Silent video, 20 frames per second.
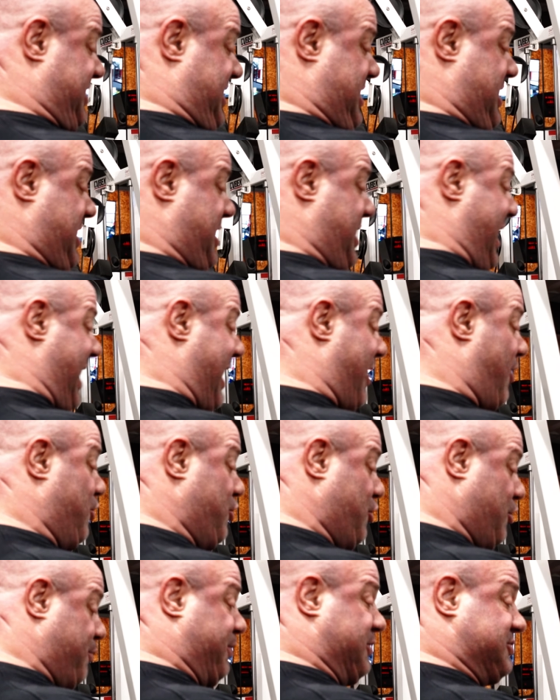in an
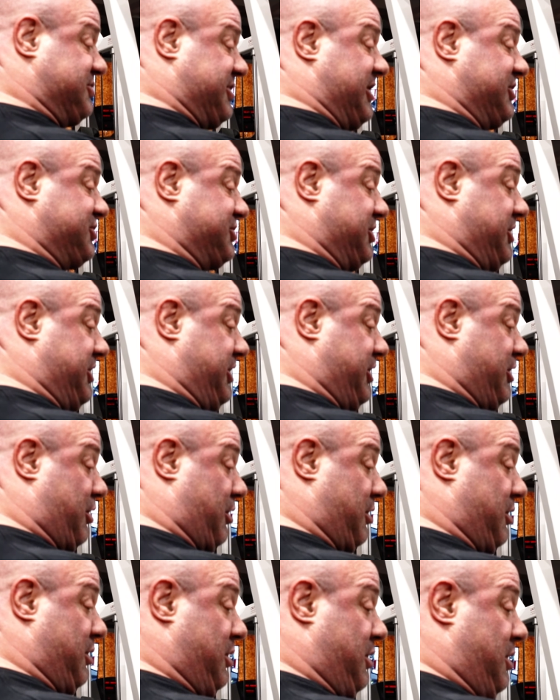outer position here,
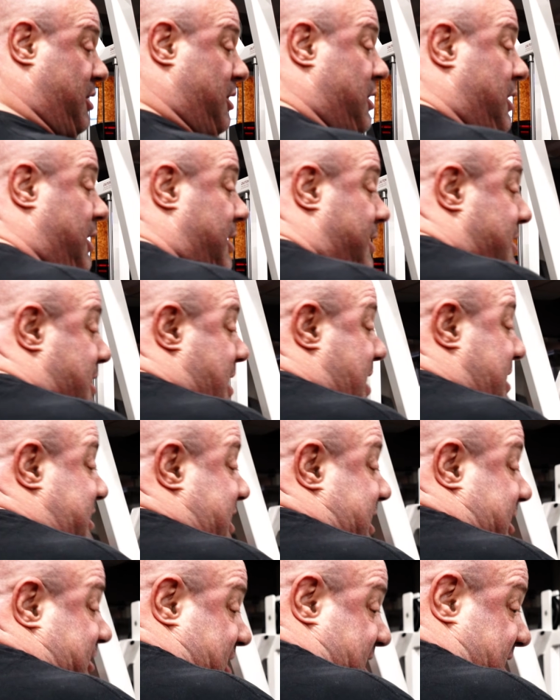not
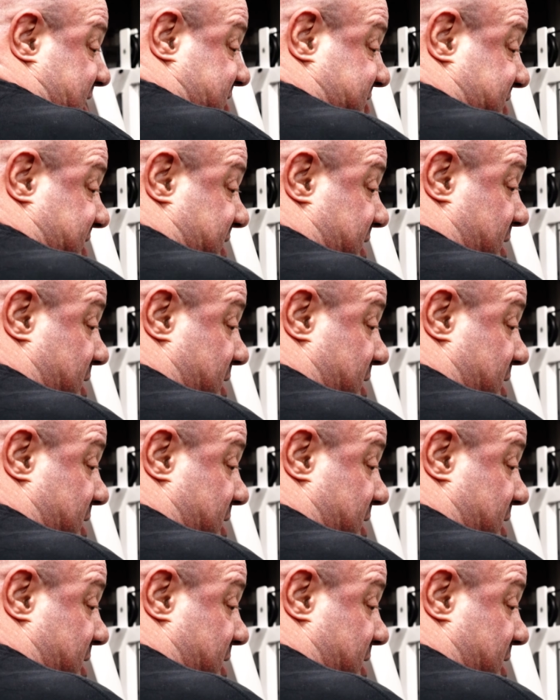like this.